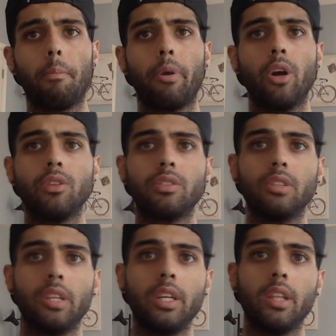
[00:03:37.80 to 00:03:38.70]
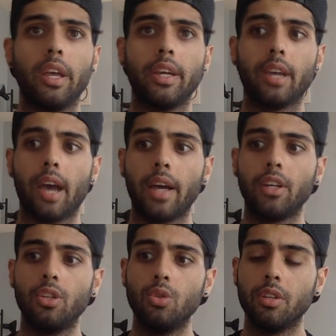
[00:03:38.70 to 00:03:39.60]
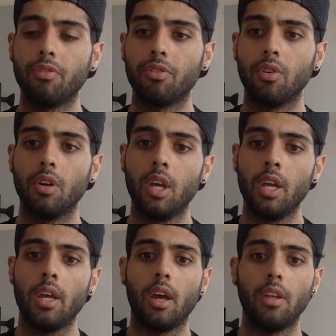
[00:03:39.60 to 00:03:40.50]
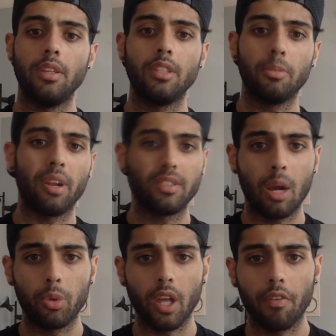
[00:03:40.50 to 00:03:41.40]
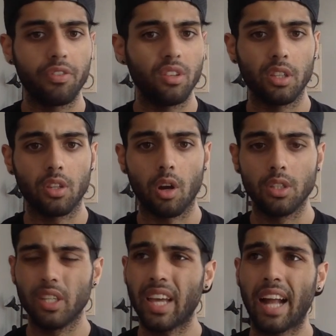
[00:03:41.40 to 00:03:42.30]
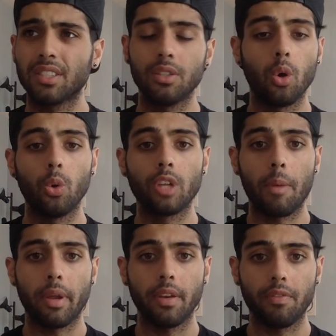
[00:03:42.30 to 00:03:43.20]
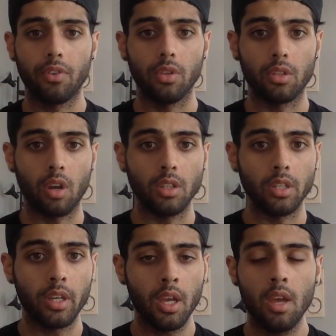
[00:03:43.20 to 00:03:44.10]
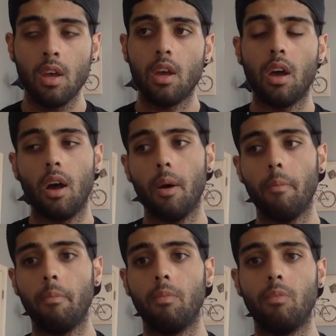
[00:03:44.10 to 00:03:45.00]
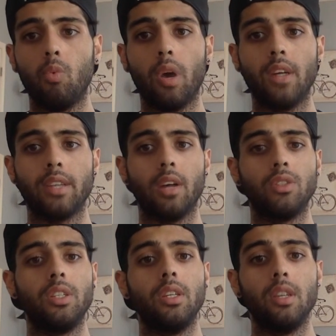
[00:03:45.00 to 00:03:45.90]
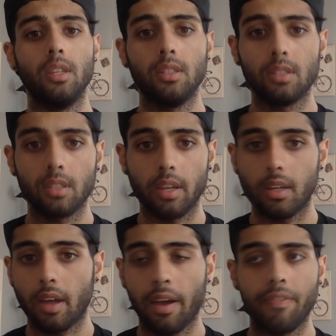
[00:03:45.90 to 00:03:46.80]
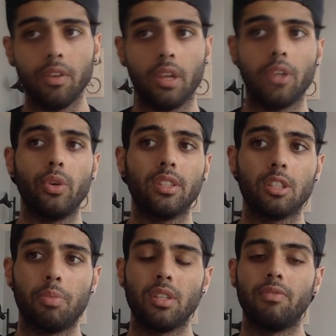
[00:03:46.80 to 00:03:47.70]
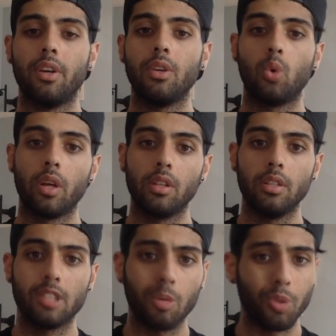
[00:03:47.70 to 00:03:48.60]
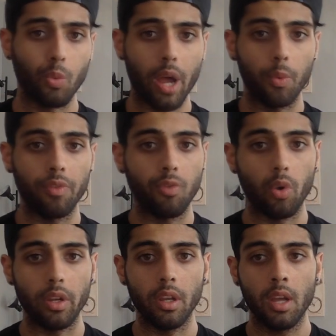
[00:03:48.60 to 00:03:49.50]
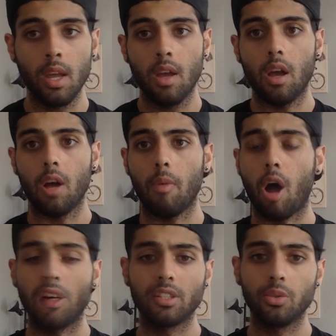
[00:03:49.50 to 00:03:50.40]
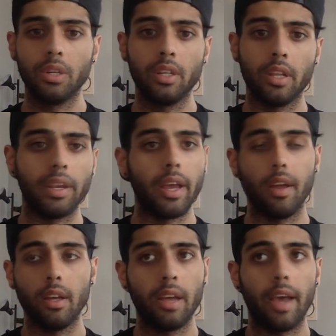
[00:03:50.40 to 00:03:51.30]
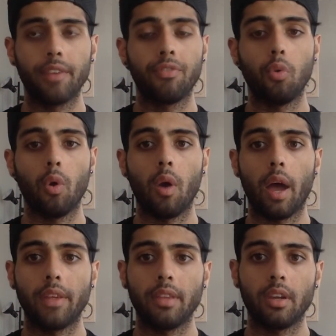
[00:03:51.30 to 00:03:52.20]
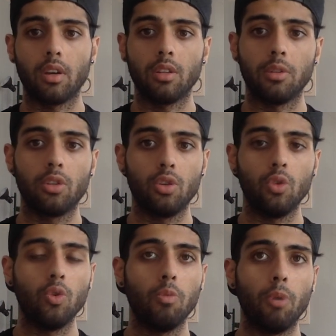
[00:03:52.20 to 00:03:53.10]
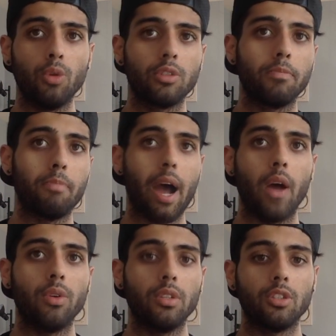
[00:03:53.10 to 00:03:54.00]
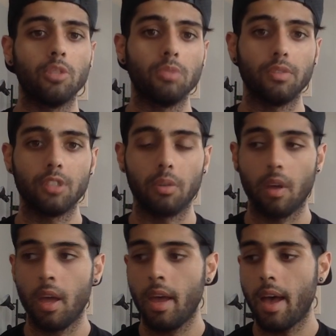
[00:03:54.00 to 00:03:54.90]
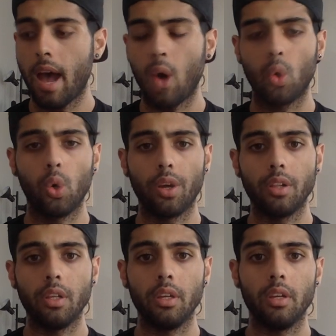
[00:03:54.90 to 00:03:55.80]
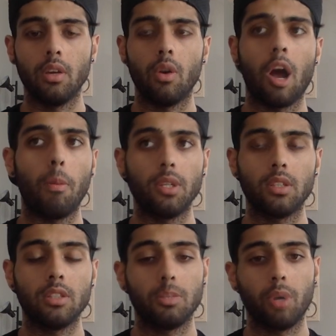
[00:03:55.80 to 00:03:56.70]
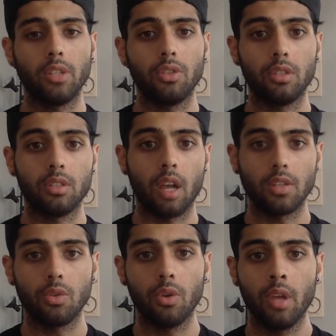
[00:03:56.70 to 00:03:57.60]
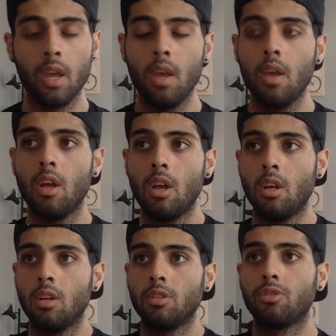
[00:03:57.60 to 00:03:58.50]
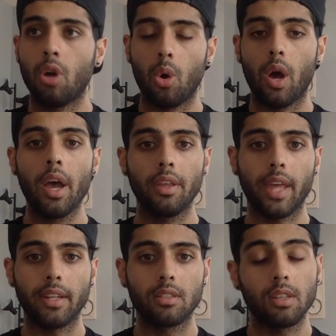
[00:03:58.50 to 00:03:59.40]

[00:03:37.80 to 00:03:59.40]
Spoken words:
personally, like I could use it for a decent amount of time without feeling lethargic. Actually, the whole time I didn't feel lethargic. Whereas LGDs, like I feel like you get suppressed very quickly. Same with Rad 140. Austrian and S4, I think, are the two most mild in terms of how quickly or how much they suppress your testosterone. So that's